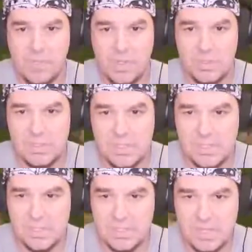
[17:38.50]
This is
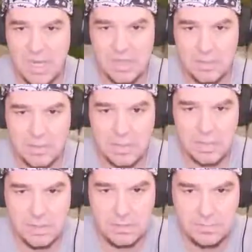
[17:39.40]
Estadio
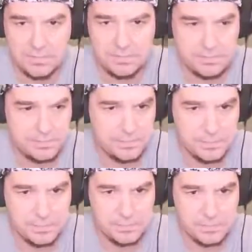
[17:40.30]
here.
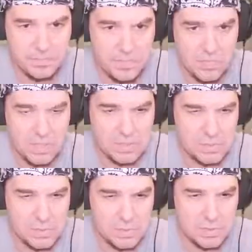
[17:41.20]
Next
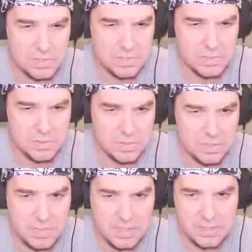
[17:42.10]
was Tunas
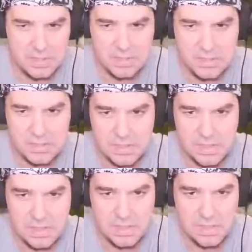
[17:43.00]
Blancas,
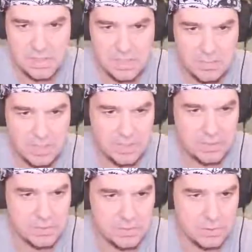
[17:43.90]
and then Playa
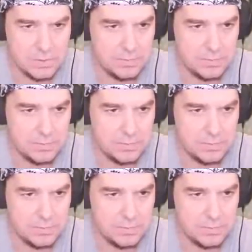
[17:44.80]
Azul.